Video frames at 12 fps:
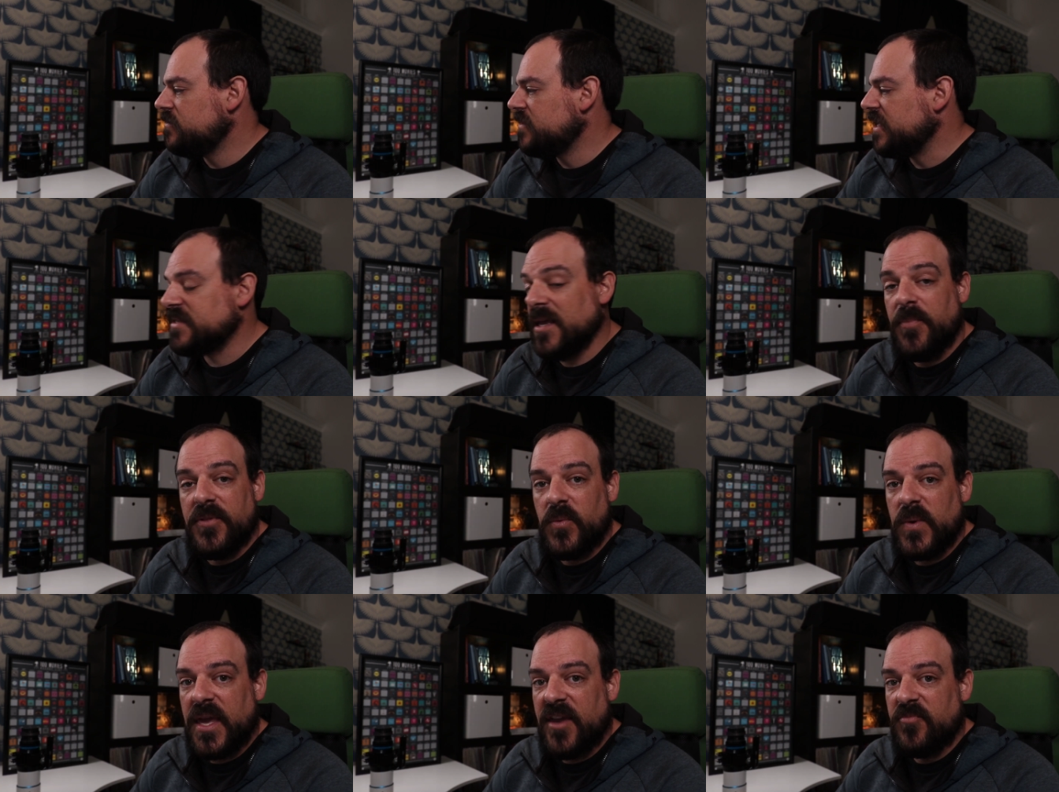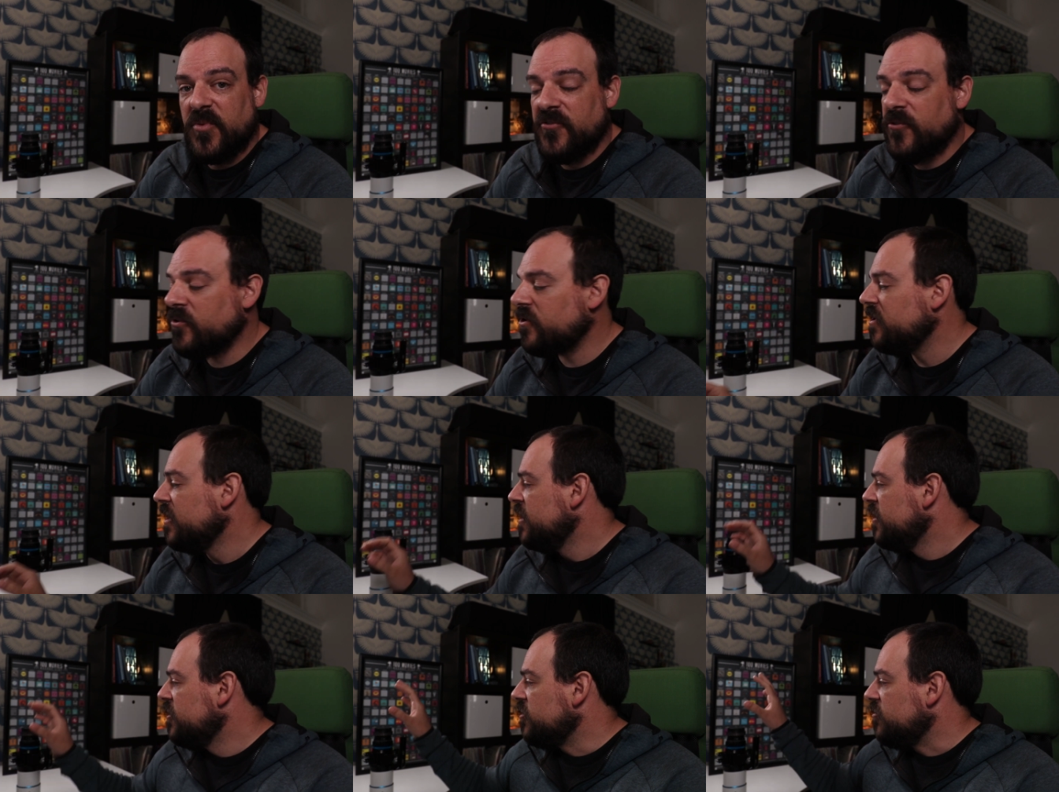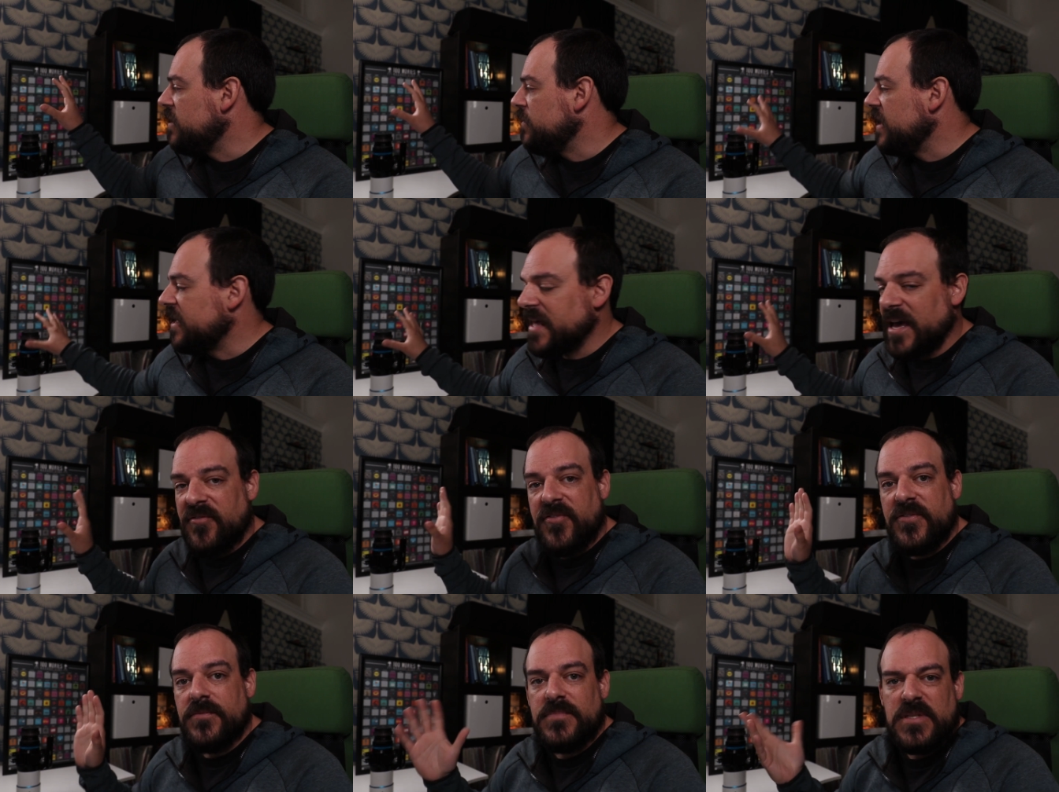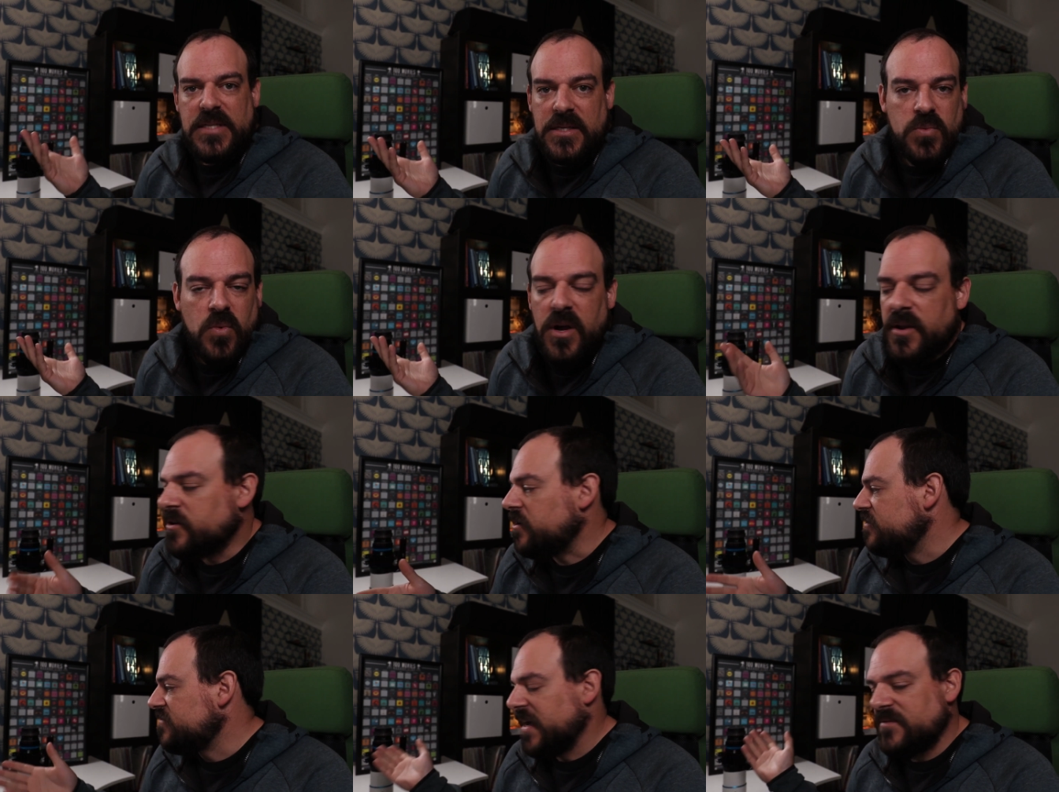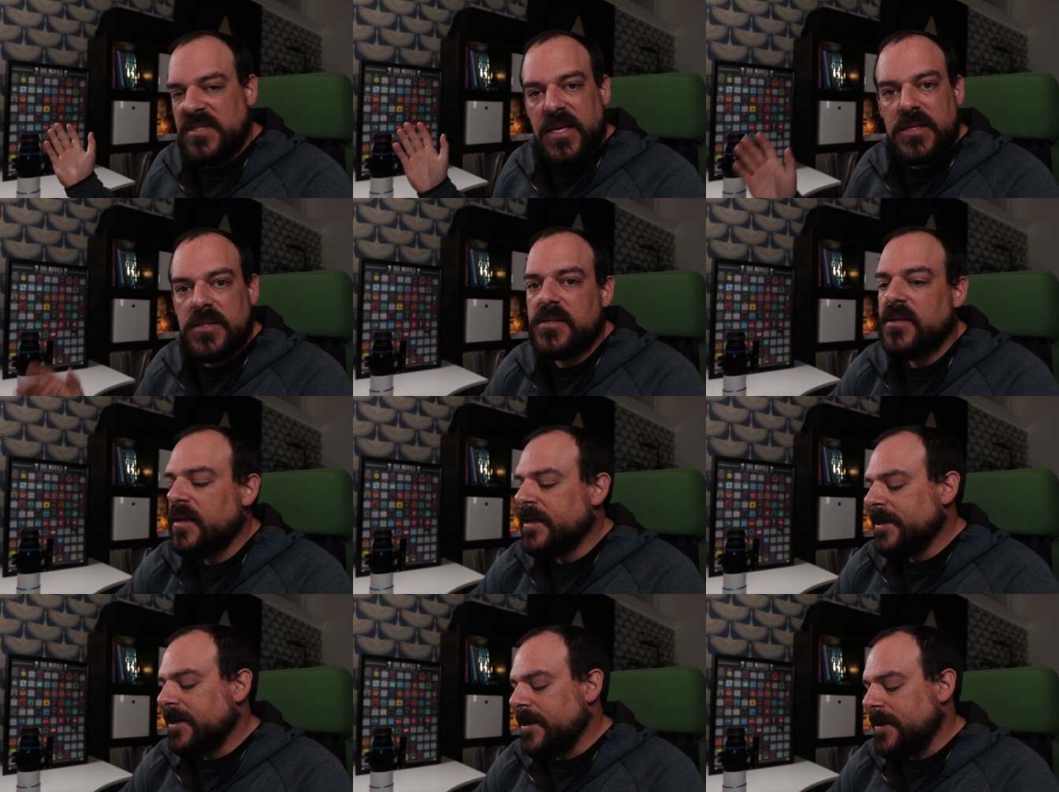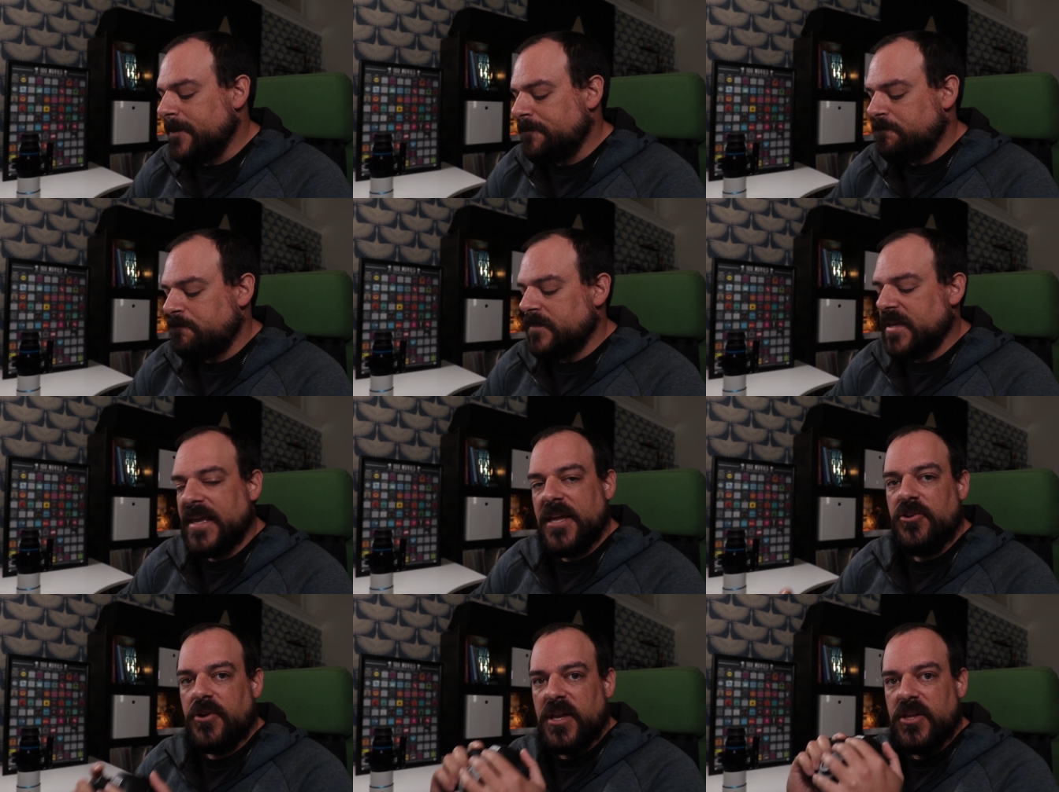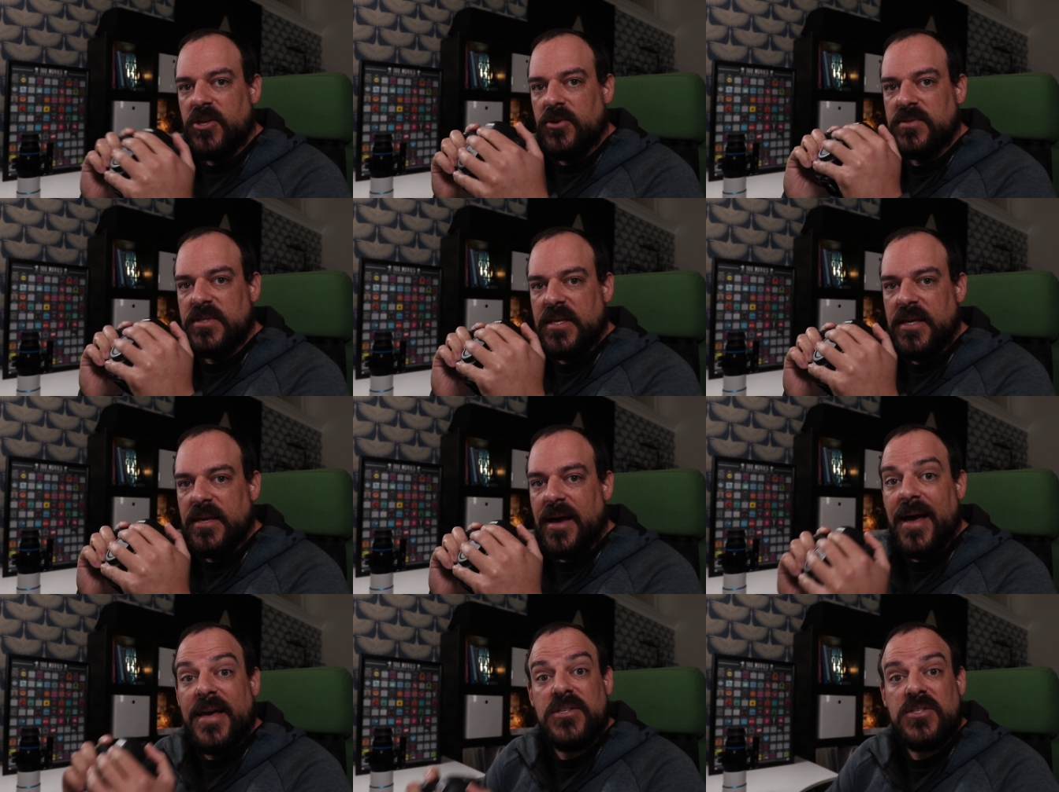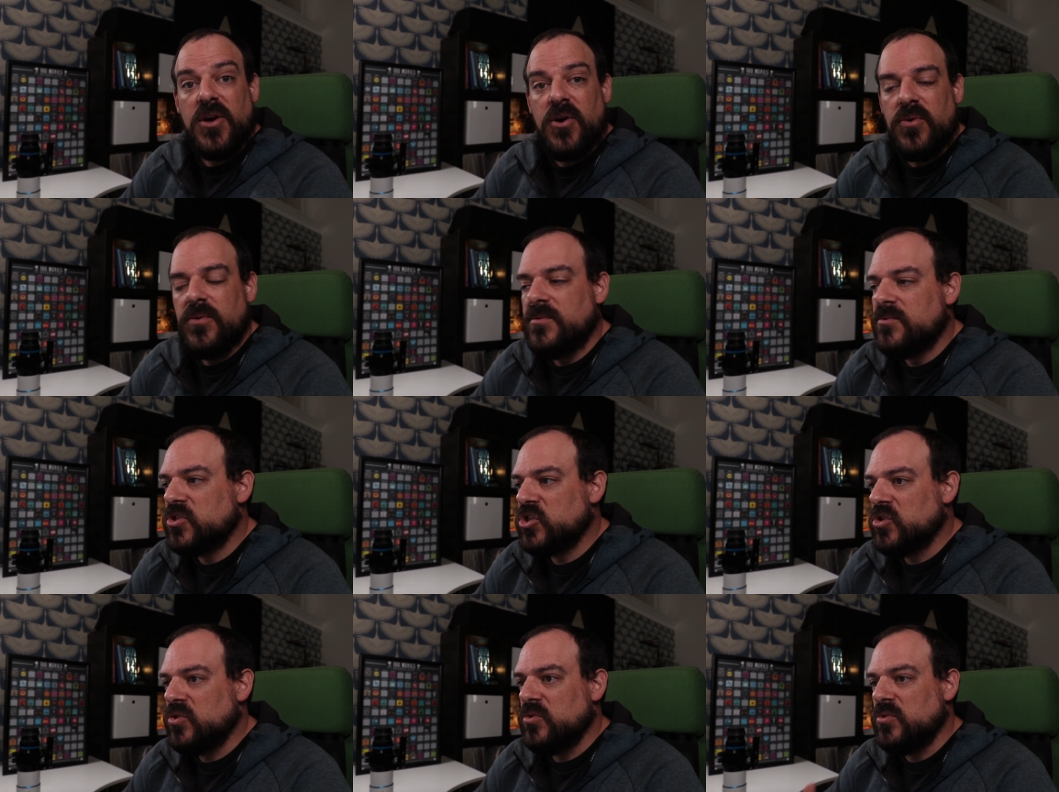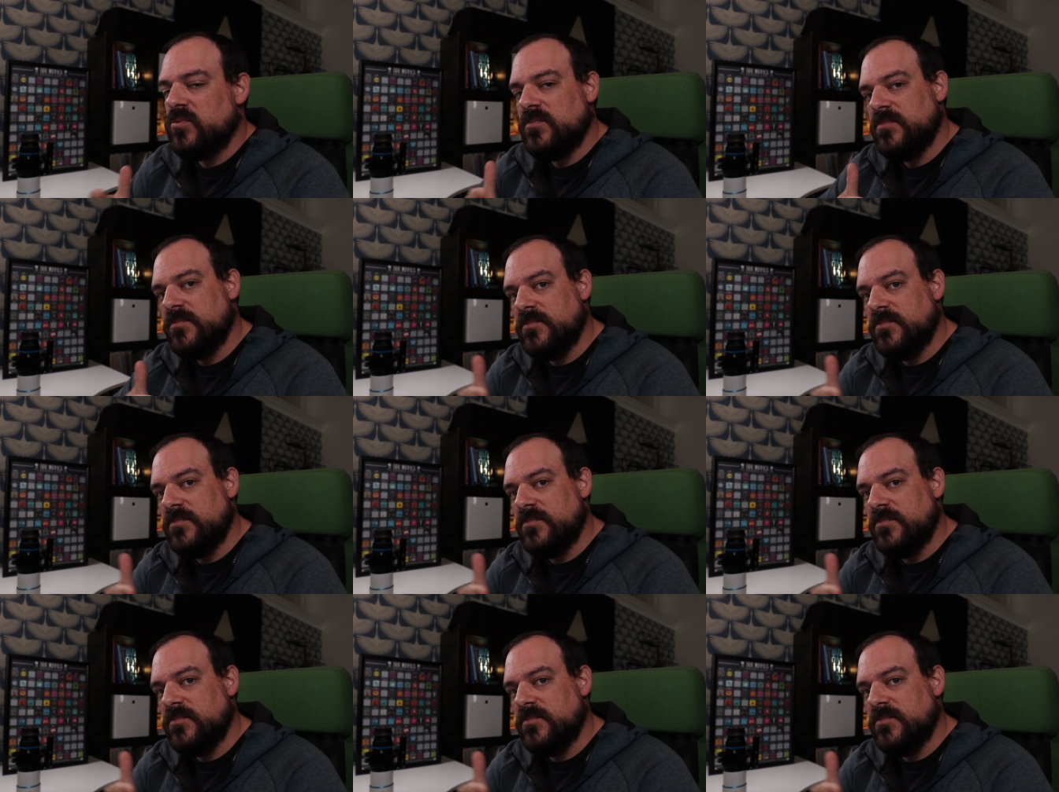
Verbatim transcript: example that we gave before, you're maybe at f6.1 or 5.6. Um, again, you're going to use the ISO to